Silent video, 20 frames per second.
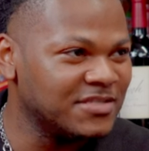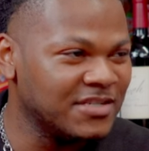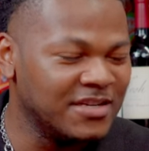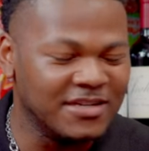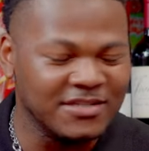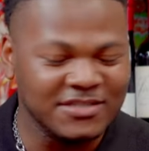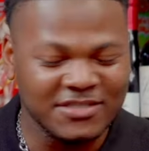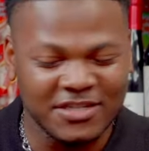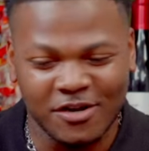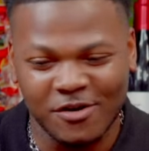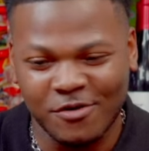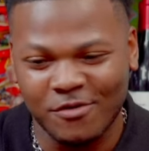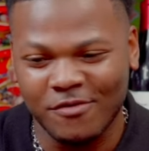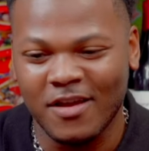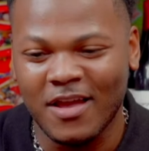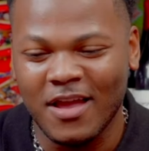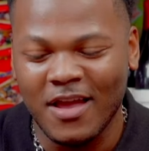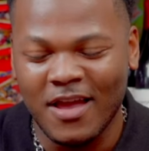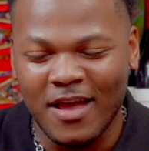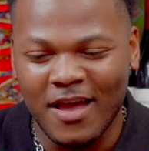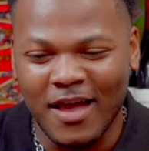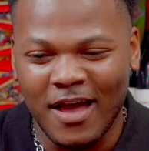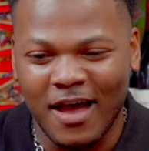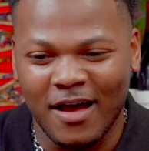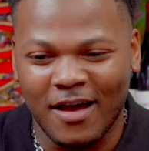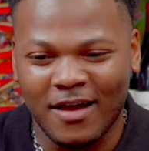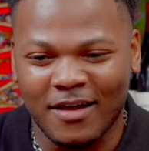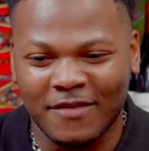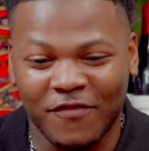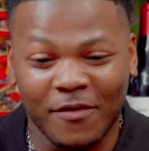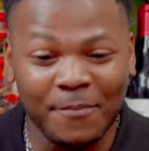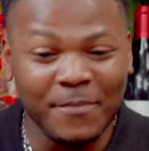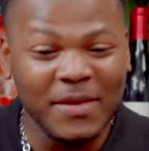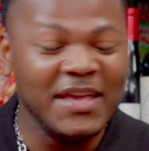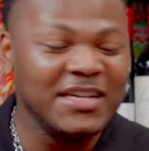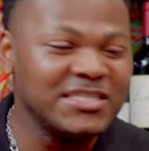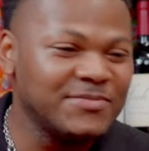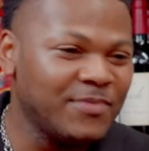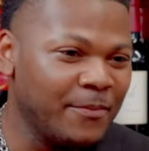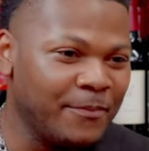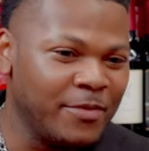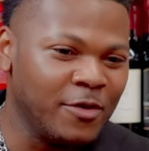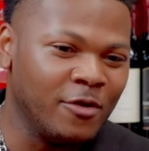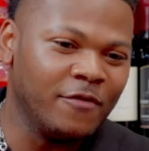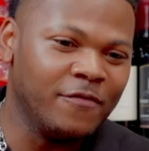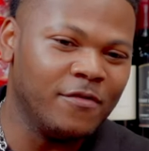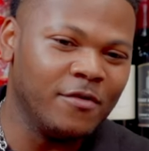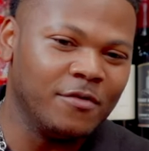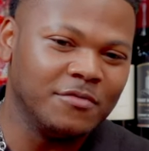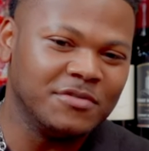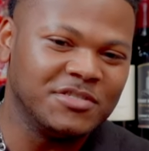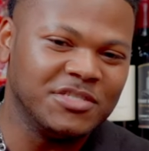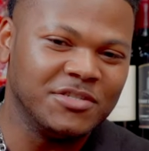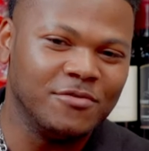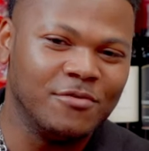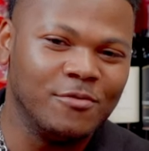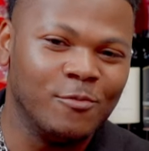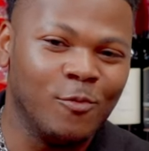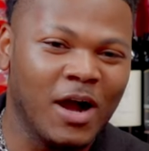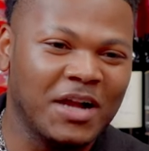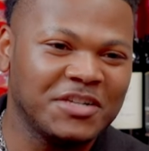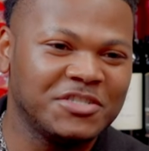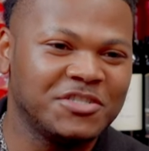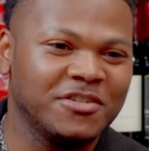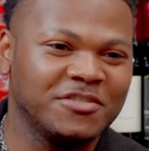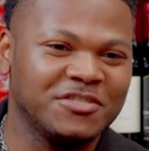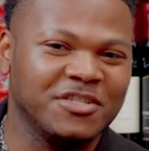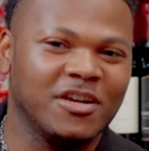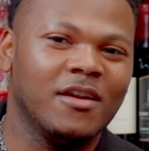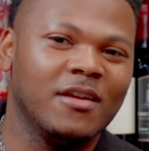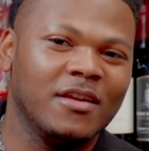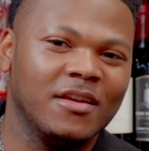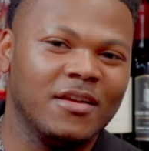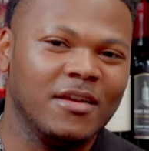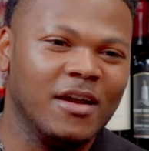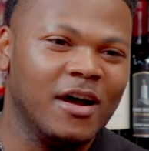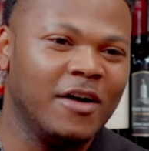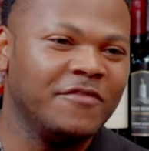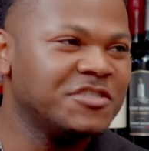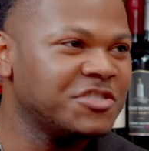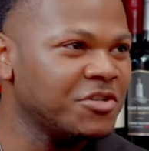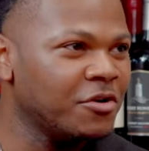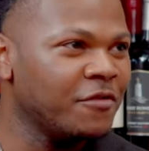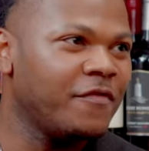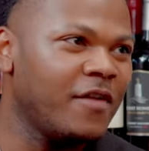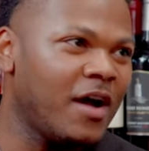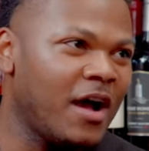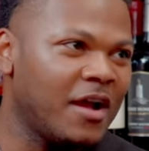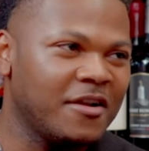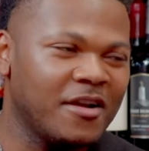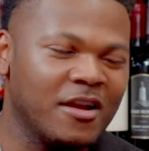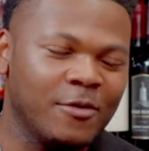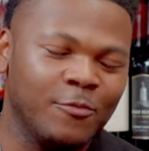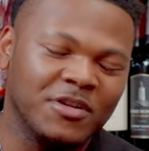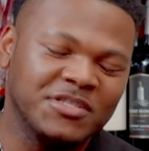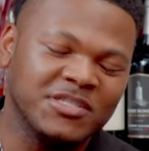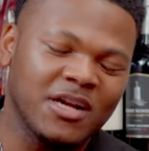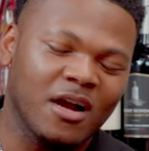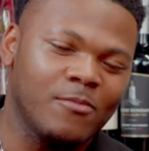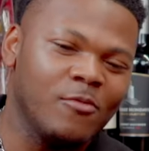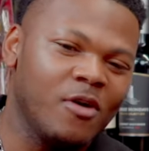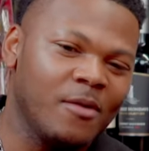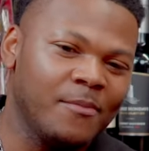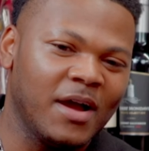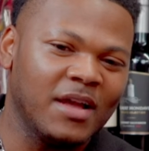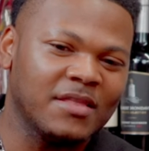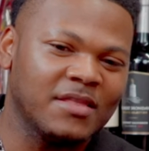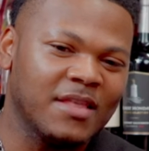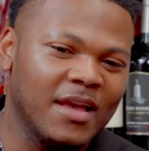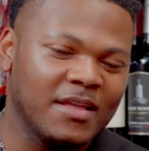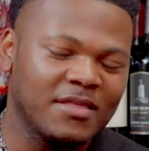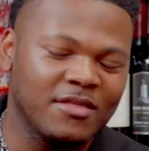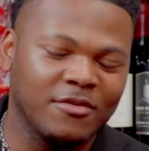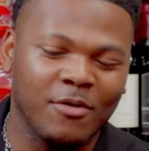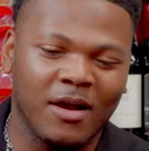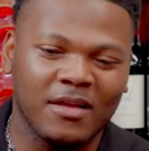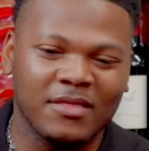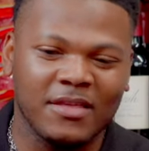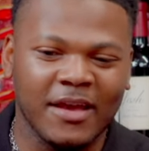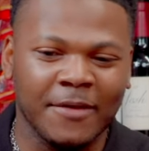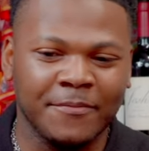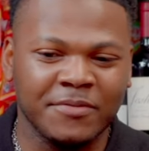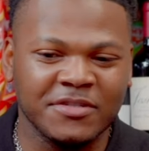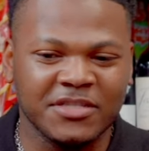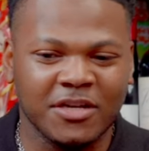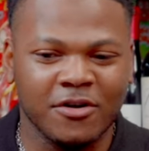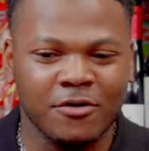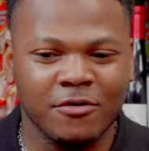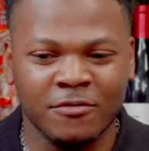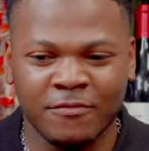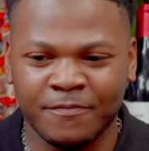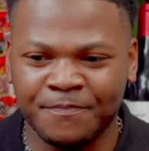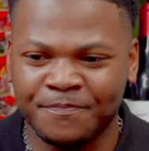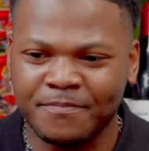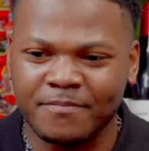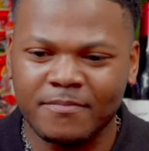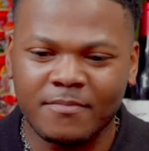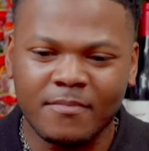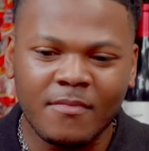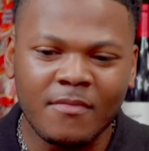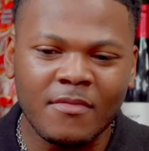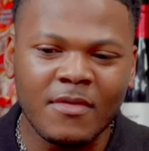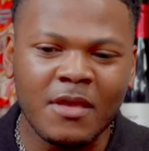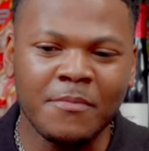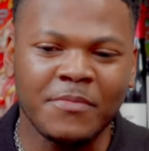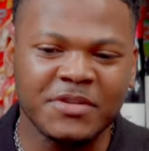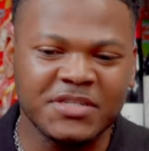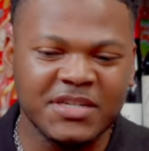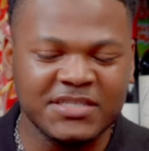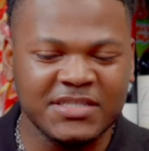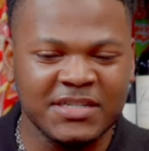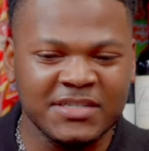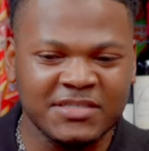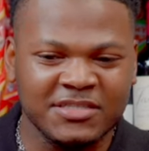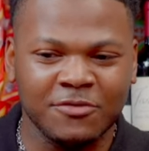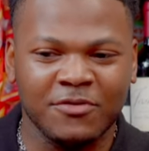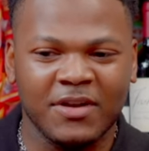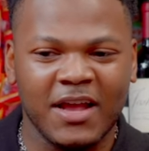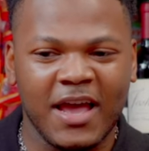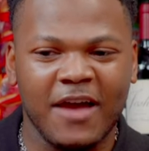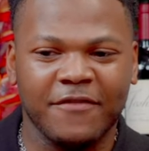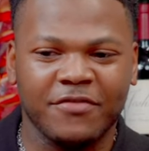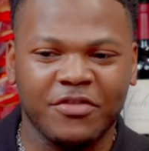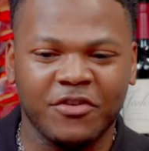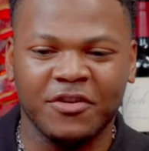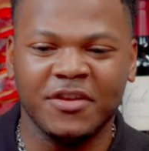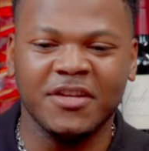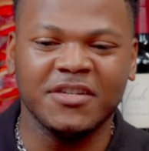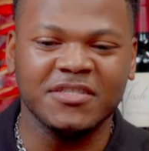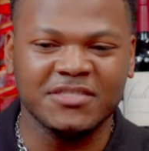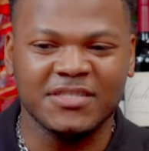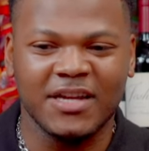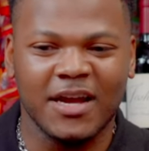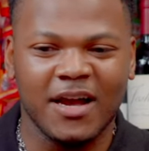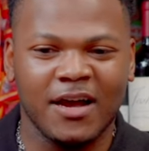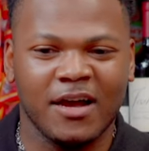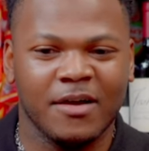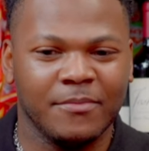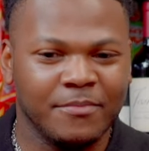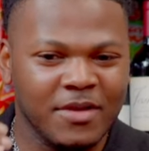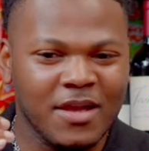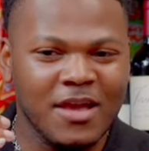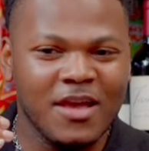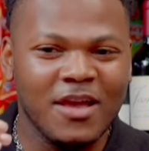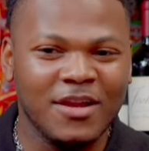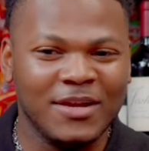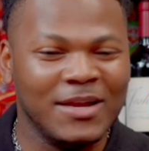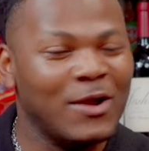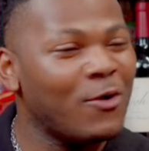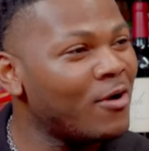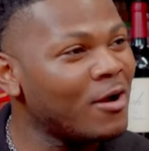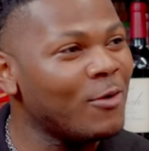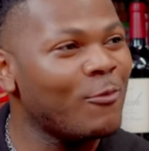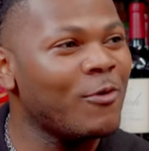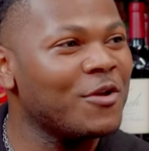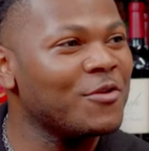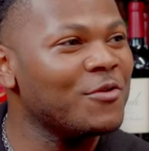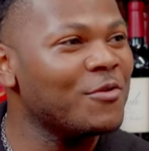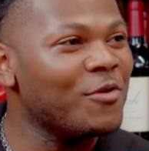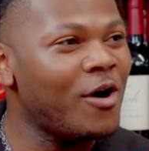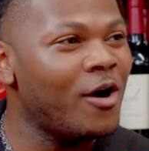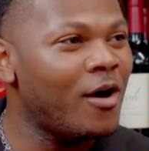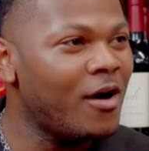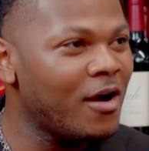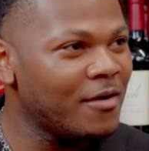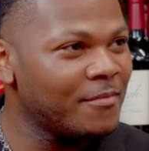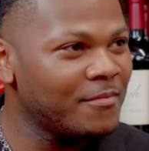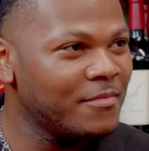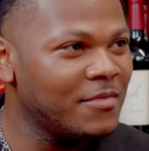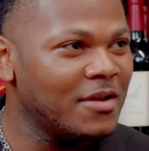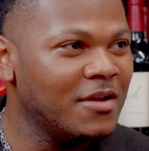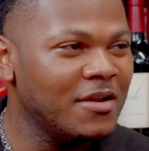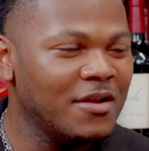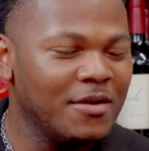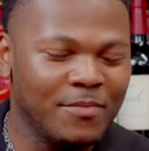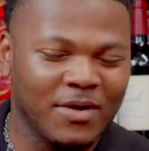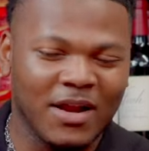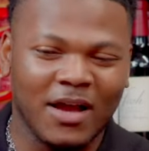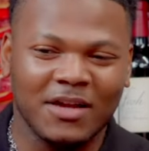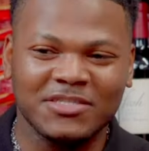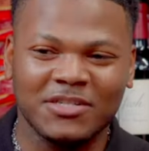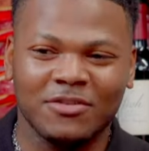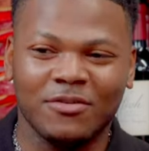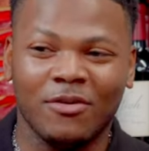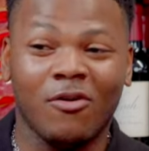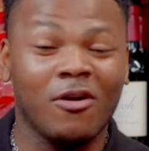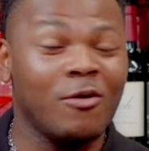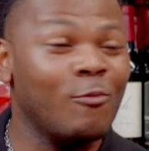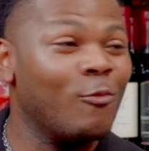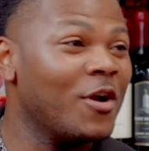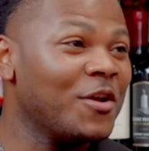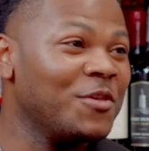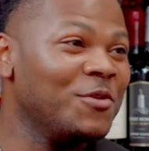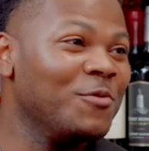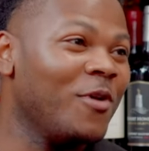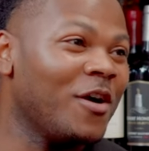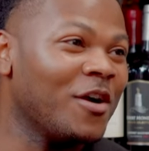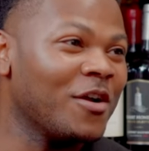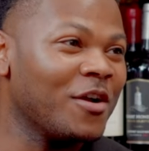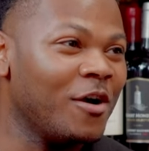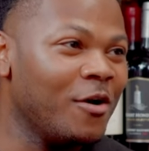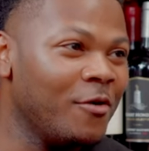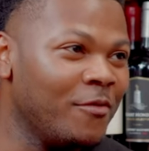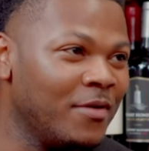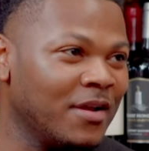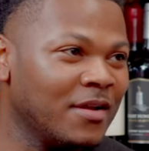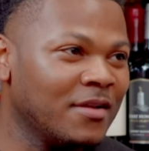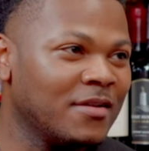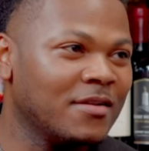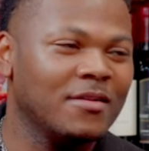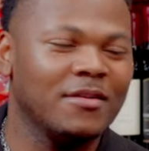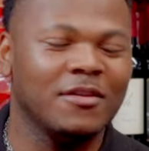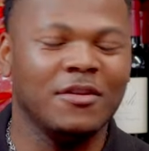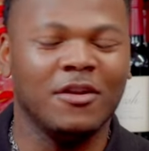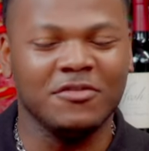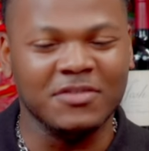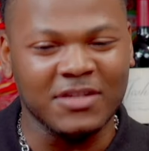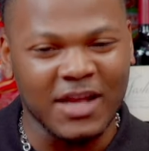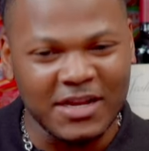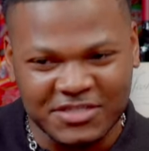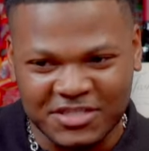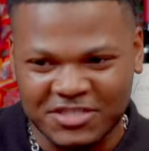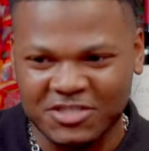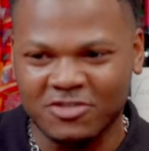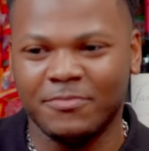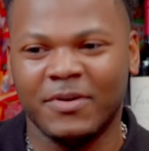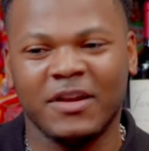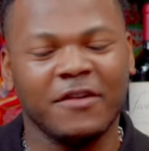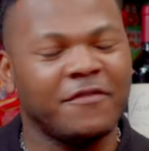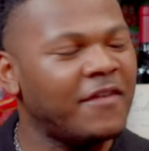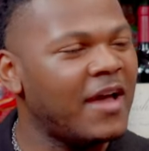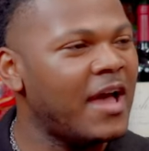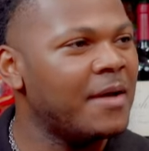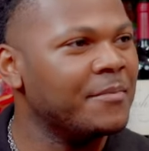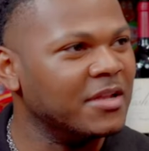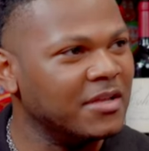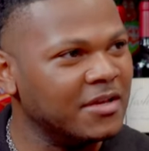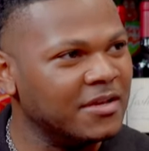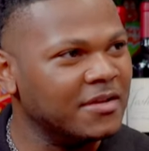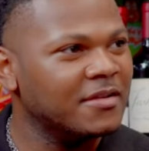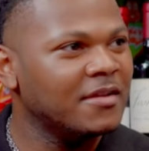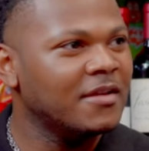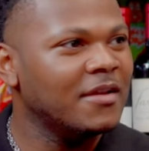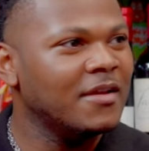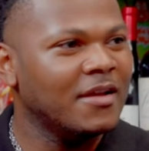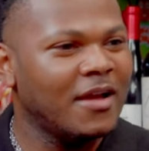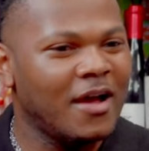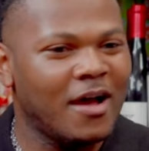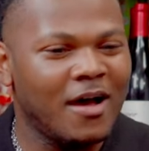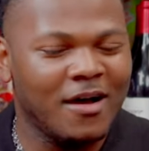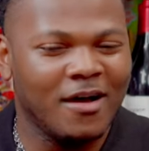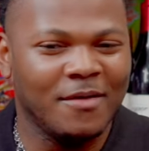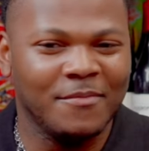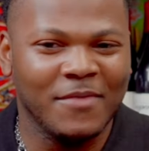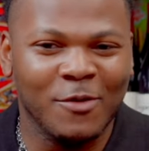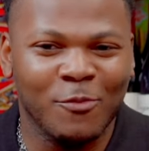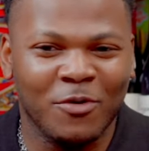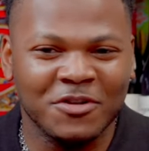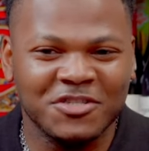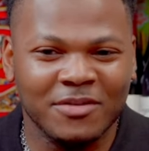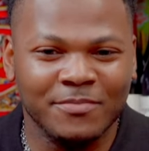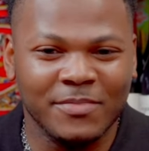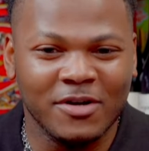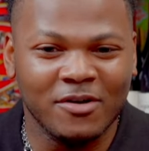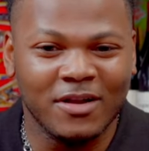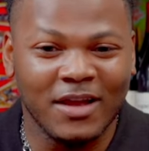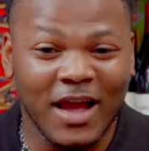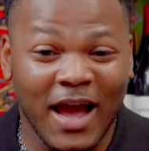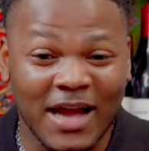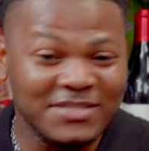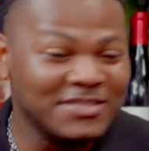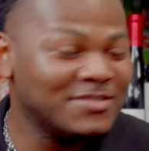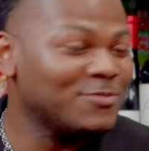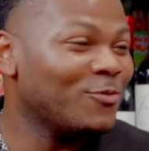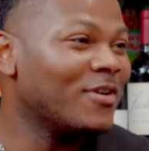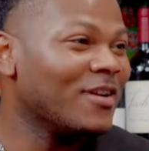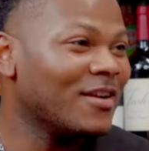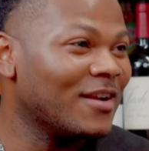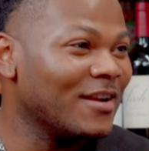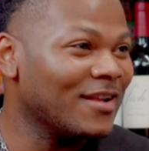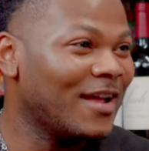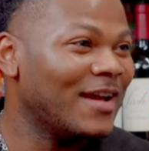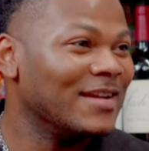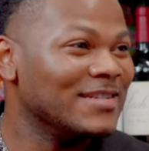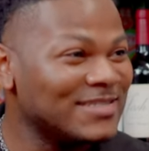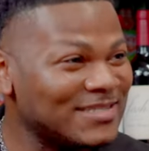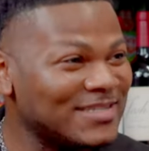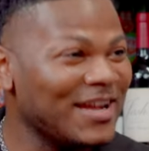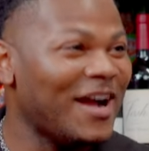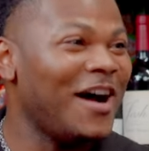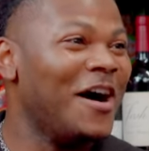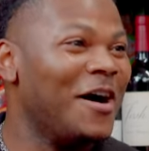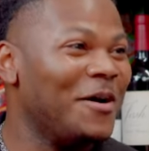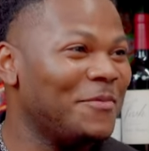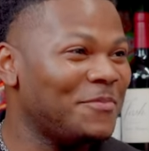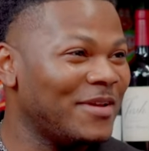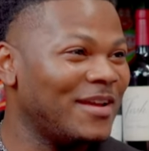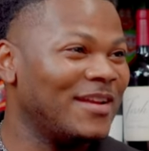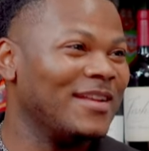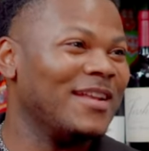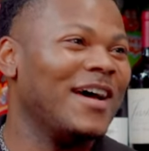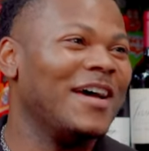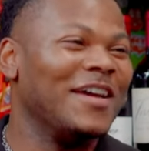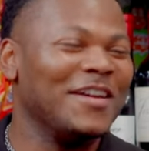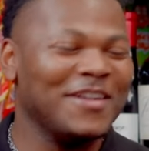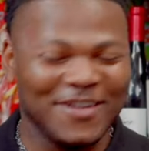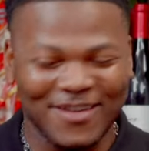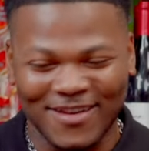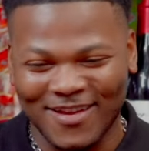since. So. Uh, for me, it's been beautiful to watch your journey of Surefire, and we'll talk more about that throughout the episode. But just in two and a half, three years' time, knowing where you are, mm-hmm but also knowing where you are going, you know, not just you, but a family. Um, and what you're building, I just wanted to like stop and like